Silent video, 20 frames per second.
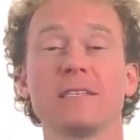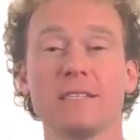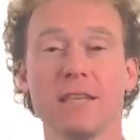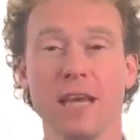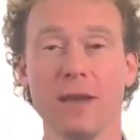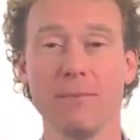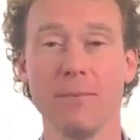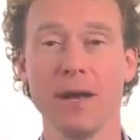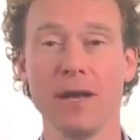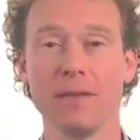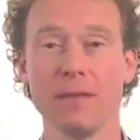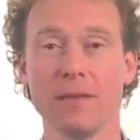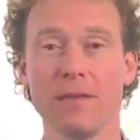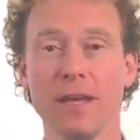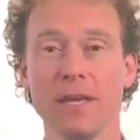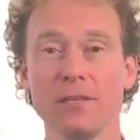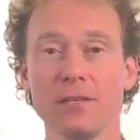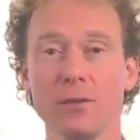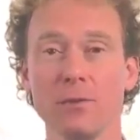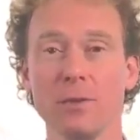in the same way
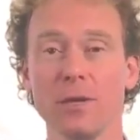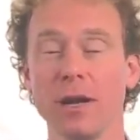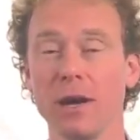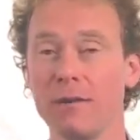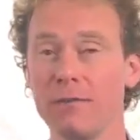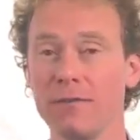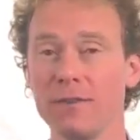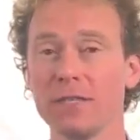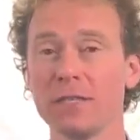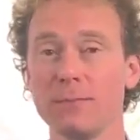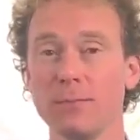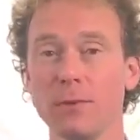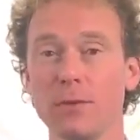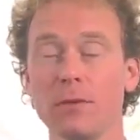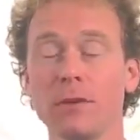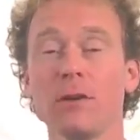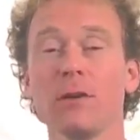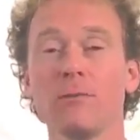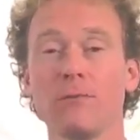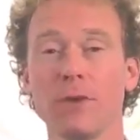that they do in our
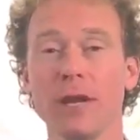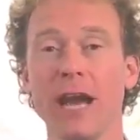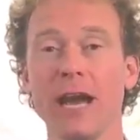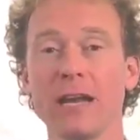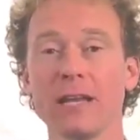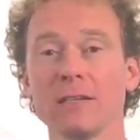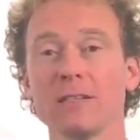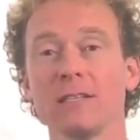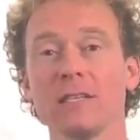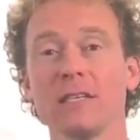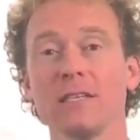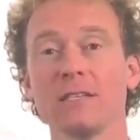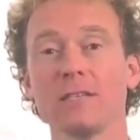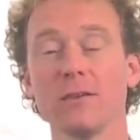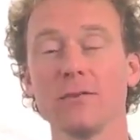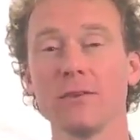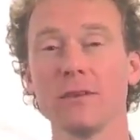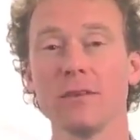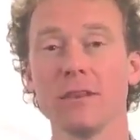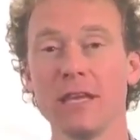visible reality.
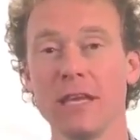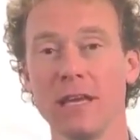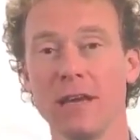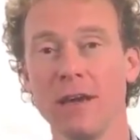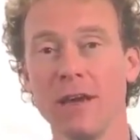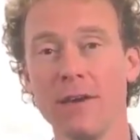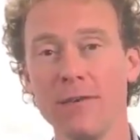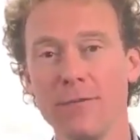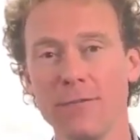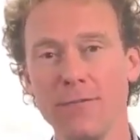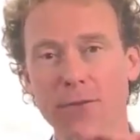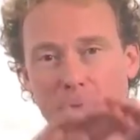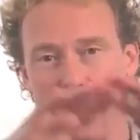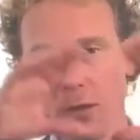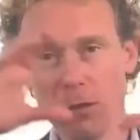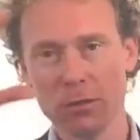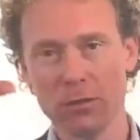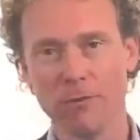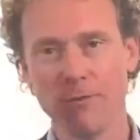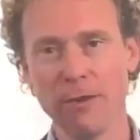So that the
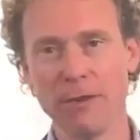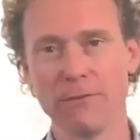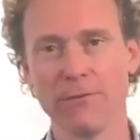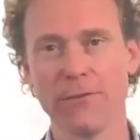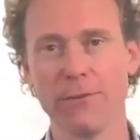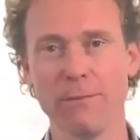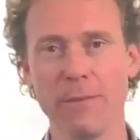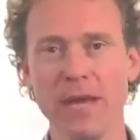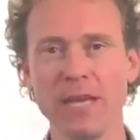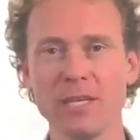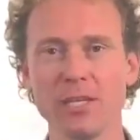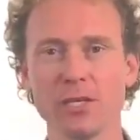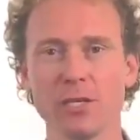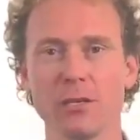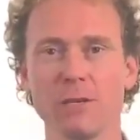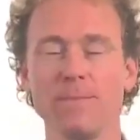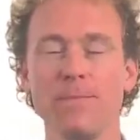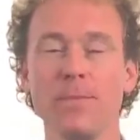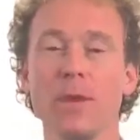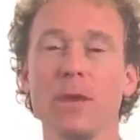field of
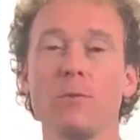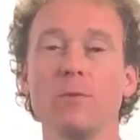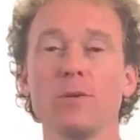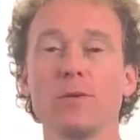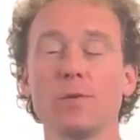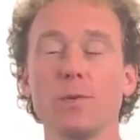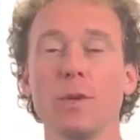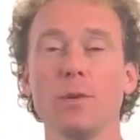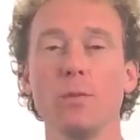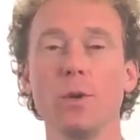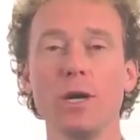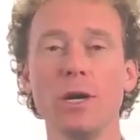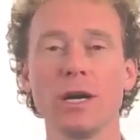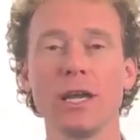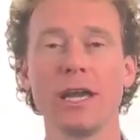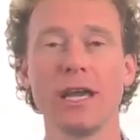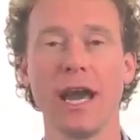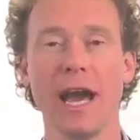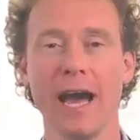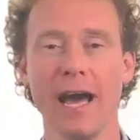information which we're
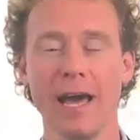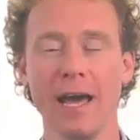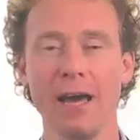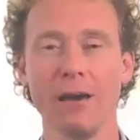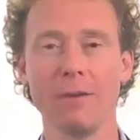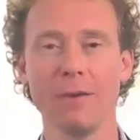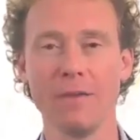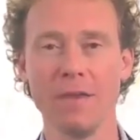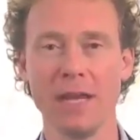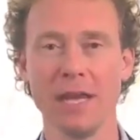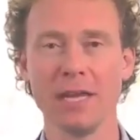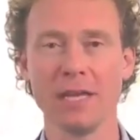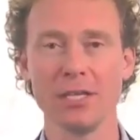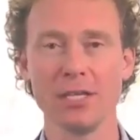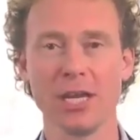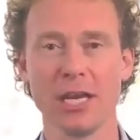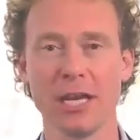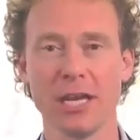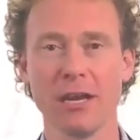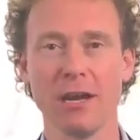working at here in the
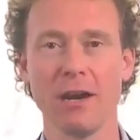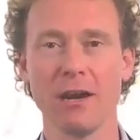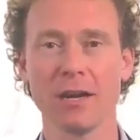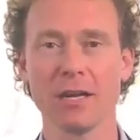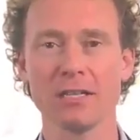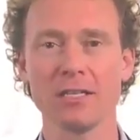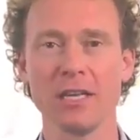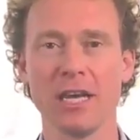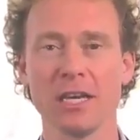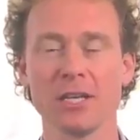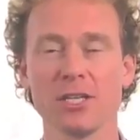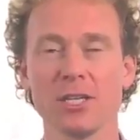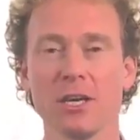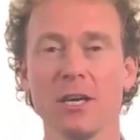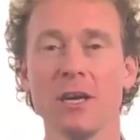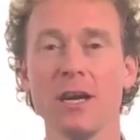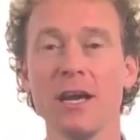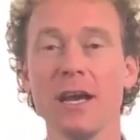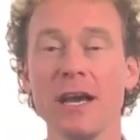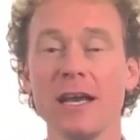energetic
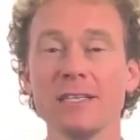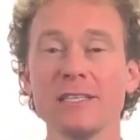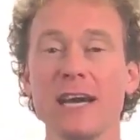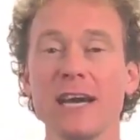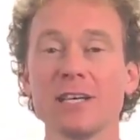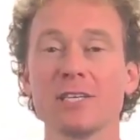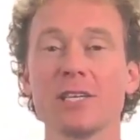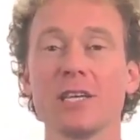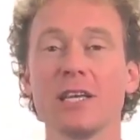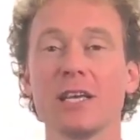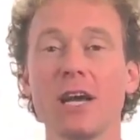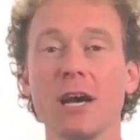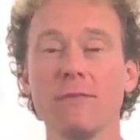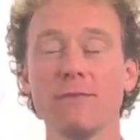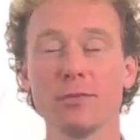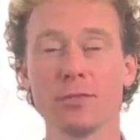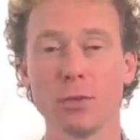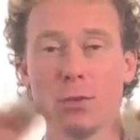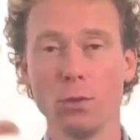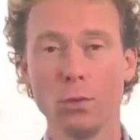architecture actually
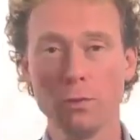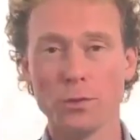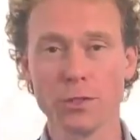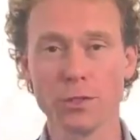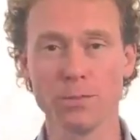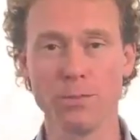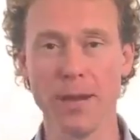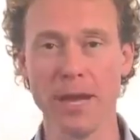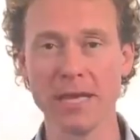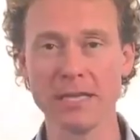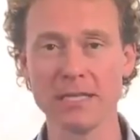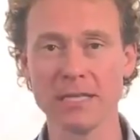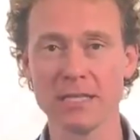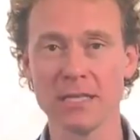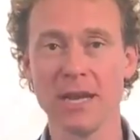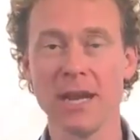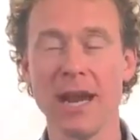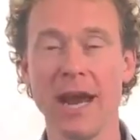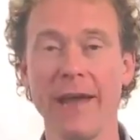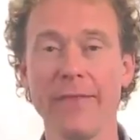covers all
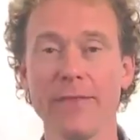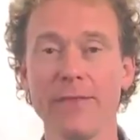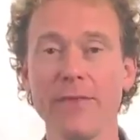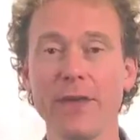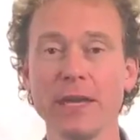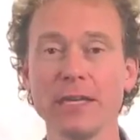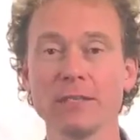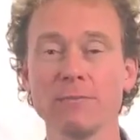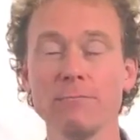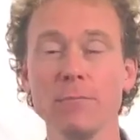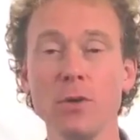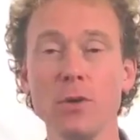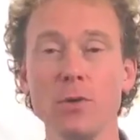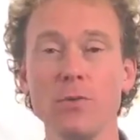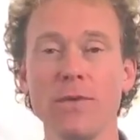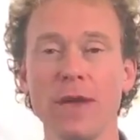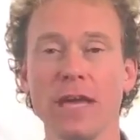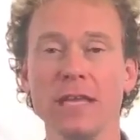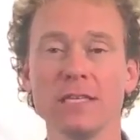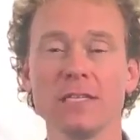space, and things
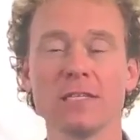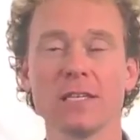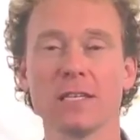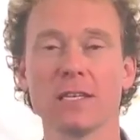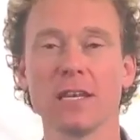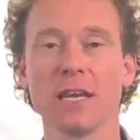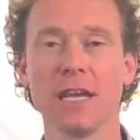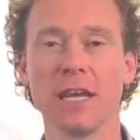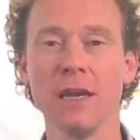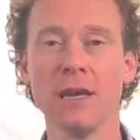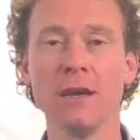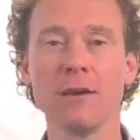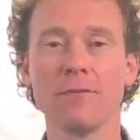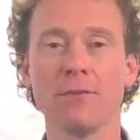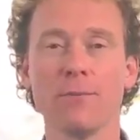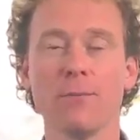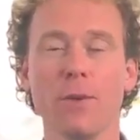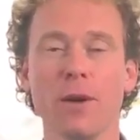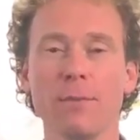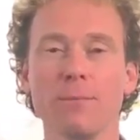move instantly
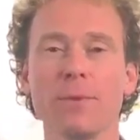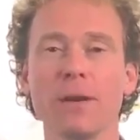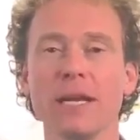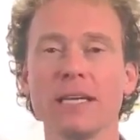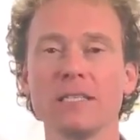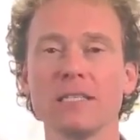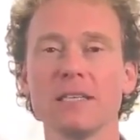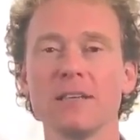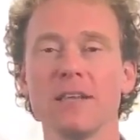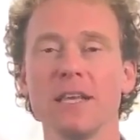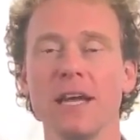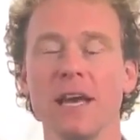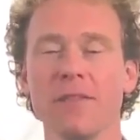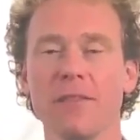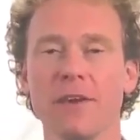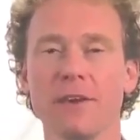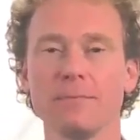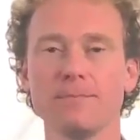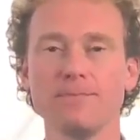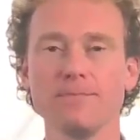from one place to the
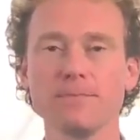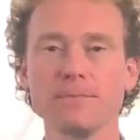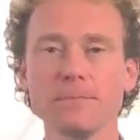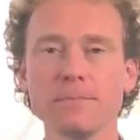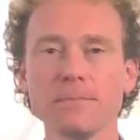other.